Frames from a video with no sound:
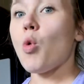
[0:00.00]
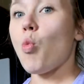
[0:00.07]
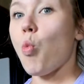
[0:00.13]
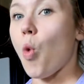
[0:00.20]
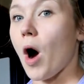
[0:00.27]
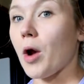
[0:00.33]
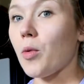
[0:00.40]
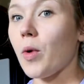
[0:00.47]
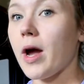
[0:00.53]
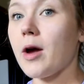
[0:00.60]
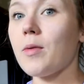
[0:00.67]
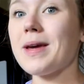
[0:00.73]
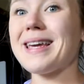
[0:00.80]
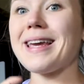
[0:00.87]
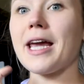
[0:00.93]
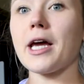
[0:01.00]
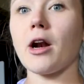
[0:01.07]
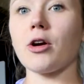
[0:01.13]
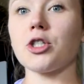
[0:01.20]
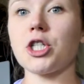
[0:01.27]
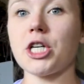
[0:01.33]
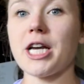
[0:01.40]
One way we can get
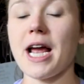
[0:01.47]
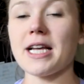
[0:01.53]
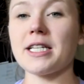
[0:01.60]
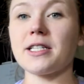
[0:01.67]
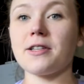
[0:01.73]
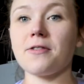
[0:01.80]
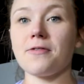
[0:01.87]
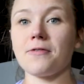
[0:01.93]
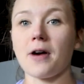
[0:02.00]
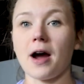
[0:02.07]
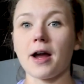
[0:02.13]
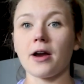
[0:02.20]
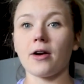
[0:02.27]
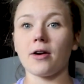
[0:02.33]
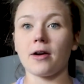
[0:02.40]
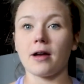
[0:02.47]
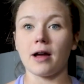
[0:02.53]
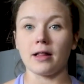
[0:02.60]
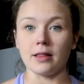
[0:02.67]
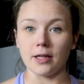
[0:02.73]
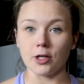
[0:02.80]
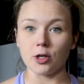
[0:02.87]
our chest to fire
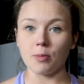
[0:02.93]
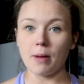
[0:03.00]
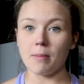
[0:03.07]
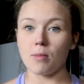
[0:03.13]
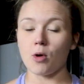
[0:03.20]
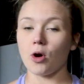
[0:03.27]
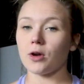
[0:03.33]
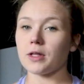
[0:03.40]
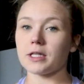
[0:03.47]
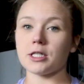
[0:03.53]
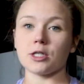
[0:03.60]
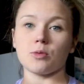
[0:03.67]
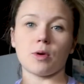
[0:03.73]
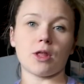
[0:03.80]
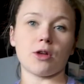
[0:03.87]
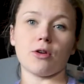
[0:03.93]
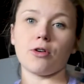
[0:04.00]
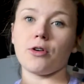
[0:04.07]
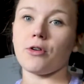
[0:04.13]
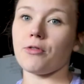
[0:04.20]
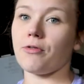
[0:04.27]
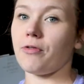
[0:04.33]
a little bit more, this is
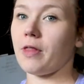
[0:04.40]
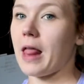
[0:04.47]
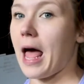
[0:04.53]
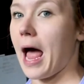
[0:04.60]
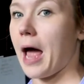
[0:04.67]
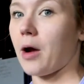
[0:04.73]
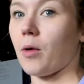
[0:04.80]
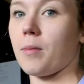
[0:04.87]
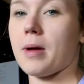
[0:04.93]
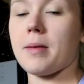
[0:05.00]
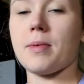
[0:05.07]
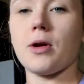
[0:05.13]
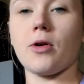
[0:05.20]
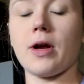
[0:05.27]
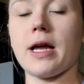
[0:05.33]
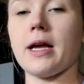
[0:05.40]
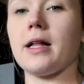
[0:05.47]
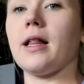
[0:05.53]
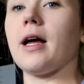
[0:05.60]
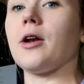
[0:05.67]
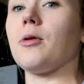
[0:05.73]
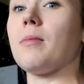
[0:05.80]
whether you're flat or maybe you're
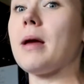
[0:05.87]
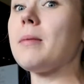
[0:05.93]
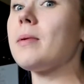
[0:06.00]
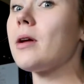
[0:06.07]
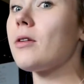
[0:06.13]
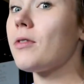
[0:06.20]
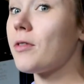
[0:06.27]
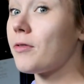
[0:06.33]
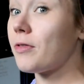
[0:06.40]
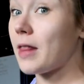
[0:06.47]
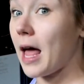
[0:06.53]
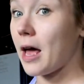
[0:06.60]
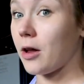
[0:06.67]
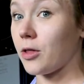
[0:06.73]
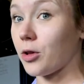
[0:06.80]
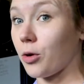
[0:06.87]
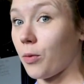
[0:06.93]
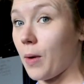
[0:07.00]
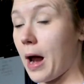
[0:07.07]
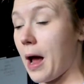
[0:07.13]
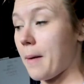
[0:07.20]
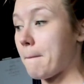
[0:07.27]
inclined or maybe you're even flat on the
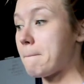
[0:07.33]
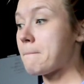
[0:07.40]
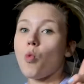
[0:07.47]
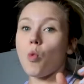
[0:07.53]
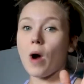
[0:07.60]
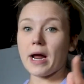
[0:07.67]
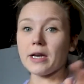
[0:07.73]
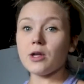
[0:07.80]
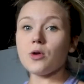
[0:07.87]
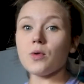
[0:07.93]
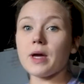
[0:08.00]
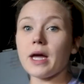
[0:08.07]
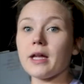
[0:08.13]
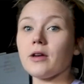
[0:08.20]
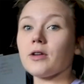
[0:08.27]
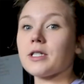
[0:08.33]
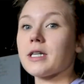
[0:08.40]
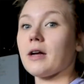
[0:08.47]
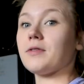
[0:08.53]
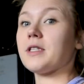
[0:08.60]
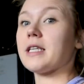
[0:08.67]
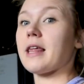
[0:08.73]
ground. When you get
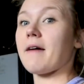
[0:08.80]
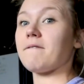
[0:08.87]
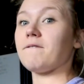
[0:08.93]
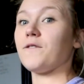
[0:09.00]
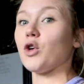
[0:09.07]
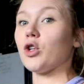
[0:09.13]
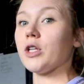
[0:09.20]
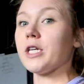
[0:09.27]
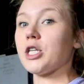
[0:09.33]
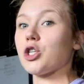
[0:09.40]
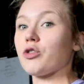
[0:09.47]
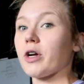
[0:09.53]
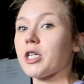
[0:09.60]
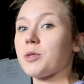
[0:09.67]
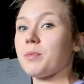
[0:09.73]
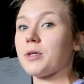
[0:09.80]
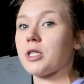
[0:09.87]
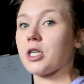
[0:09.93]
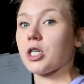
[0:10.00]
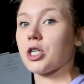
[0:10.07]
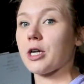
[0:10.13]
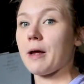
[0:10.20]
yourself to that fully stretched
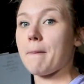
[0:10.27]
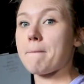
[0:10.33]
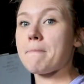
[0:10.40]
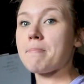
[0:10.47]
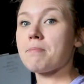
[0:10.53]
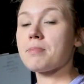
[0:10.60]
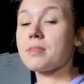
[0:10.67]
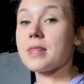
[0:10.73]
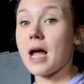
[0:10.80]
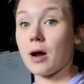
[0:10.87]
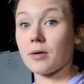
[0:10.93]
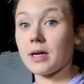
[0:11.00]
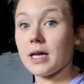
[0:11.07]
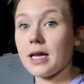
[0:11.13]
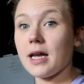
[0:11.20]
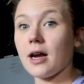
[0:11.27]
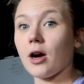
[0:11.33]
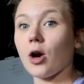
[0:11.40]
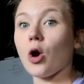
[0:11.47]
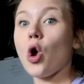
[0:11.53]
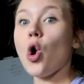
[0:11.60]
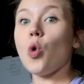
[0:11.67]
position down
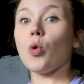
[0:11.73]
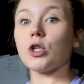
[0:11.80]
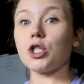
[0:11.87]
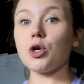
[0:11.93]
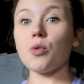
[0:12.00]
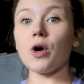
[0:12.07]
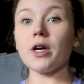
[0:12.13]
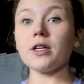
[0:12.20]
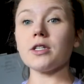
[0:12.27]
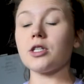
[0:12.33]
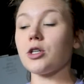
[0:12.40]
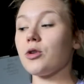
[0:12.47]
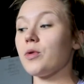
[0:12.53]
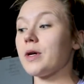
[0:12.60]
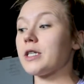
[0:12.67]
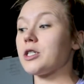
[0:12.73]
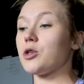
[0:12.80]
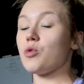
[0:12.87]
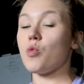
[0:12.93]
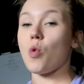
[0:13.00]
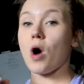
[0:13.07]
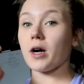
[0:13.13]
here, what you want to do is
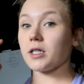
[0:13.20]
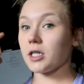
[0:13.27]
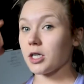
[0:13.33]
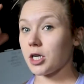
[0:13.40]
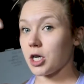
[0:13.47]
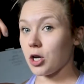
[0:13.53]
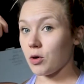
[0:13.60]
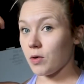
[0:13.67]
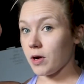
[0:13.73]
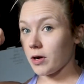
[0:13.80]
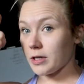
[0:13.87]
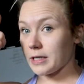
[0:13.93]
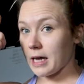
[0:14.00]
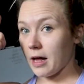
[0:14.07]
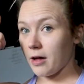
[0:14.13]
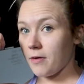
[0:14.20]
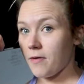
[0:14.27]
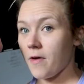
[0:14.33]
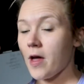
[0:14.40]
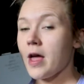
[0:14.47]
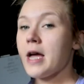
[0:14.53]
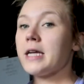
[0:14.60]
you want to cue
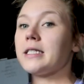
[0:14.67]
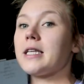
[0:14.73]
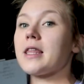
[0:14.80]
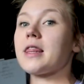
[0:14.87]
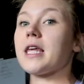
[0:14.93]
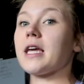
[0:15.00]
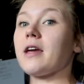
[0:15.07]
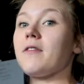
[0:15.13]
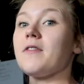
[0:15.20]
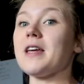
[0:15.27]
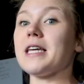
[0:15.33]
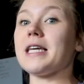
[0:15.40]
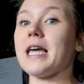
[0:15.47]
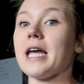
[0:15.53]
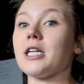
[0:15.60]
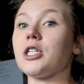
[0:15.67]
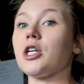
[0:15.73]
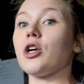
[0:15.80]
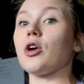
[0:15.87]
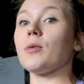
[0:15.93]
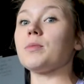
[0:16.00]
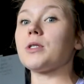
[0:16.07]
yourself to think of
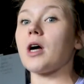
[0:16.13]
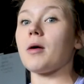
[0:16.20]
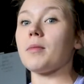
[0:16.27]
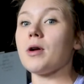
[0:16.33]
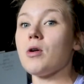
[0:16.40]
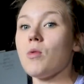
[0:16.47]
engaging your abdominal